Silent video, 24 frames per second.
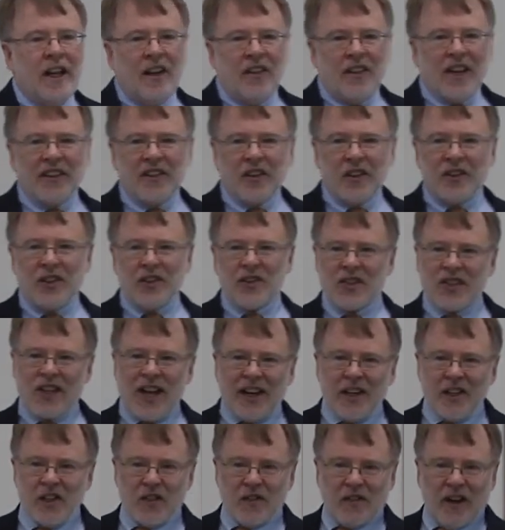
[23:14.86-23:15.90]
that the
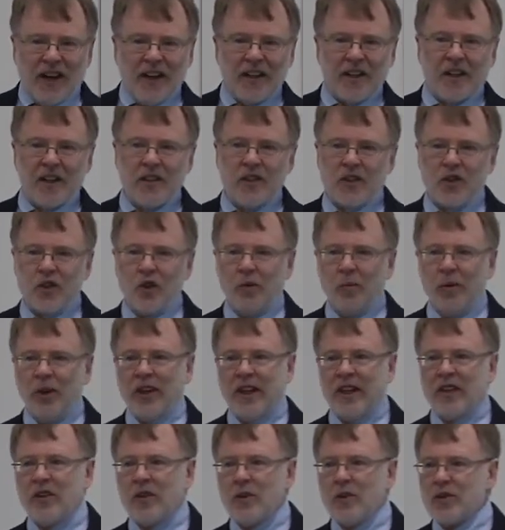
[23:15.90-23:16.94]
dissatisfied consumer
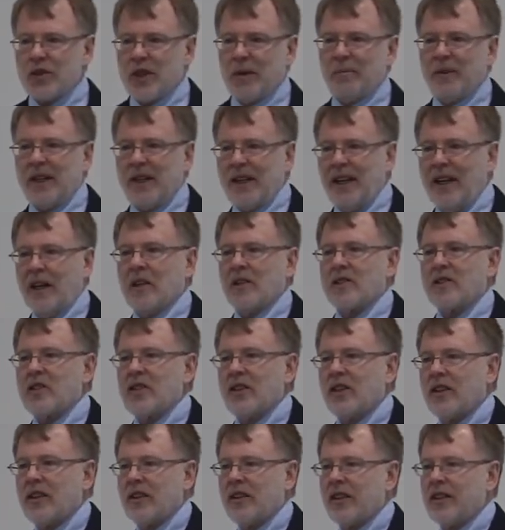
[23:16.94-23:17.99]
can do something else.
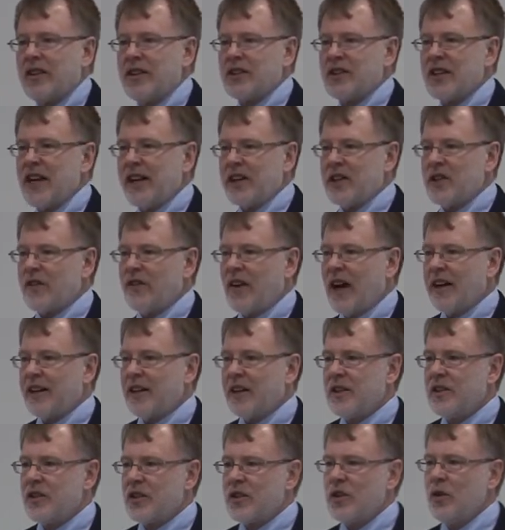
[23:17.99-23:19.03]
The dissatisfied
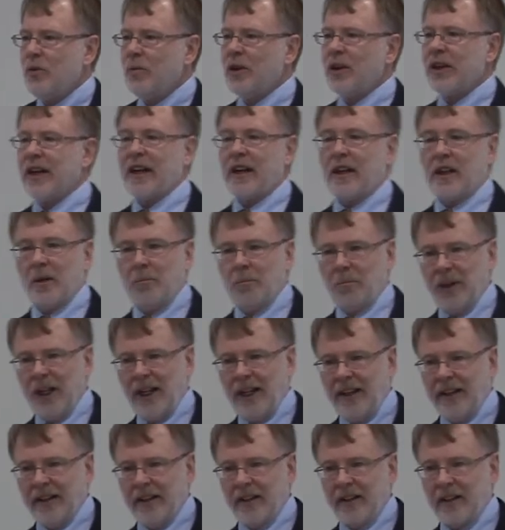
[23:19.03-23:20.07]
consumer can
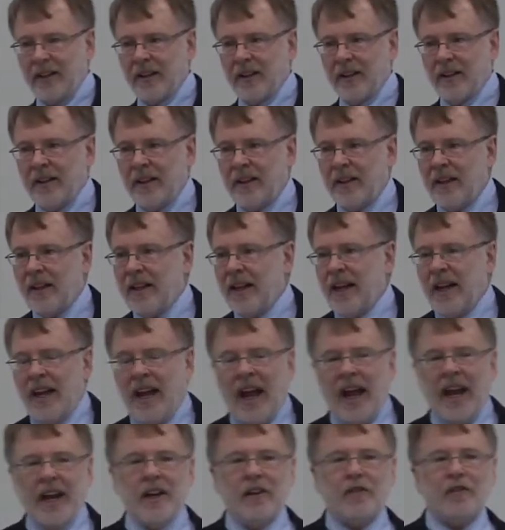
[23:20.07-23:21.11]
complain.
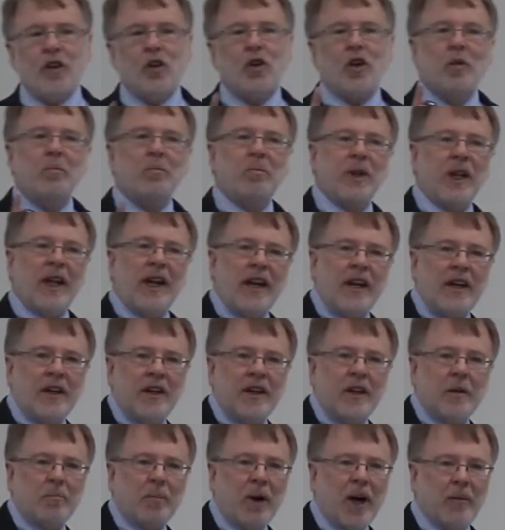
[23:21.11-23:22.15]
And if you complain
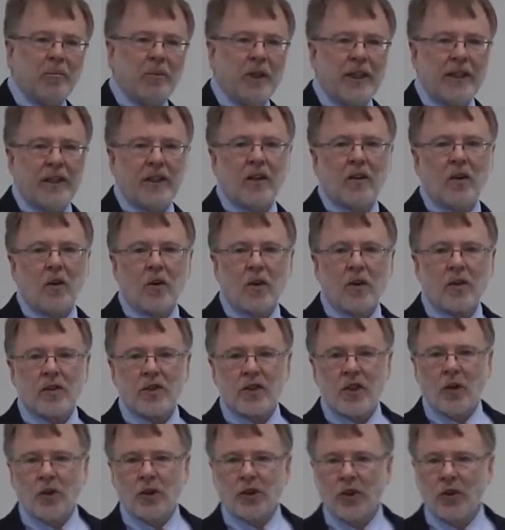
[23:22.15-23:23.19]
in a public or a
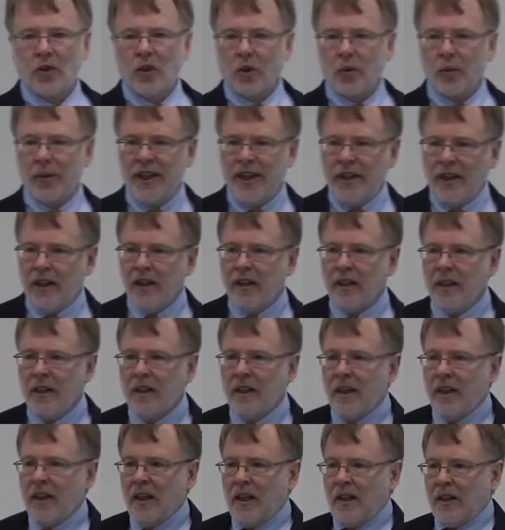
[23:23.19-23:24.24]
social arena,
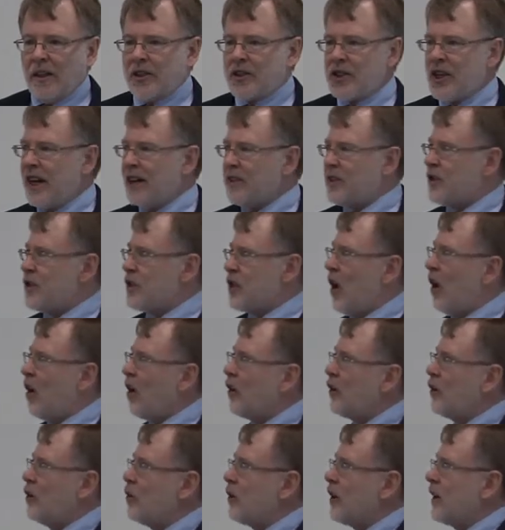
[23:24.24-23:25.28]
the chances
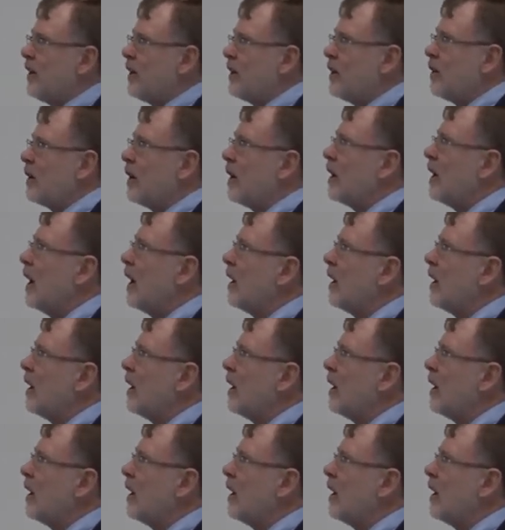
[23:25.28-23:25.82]
are you can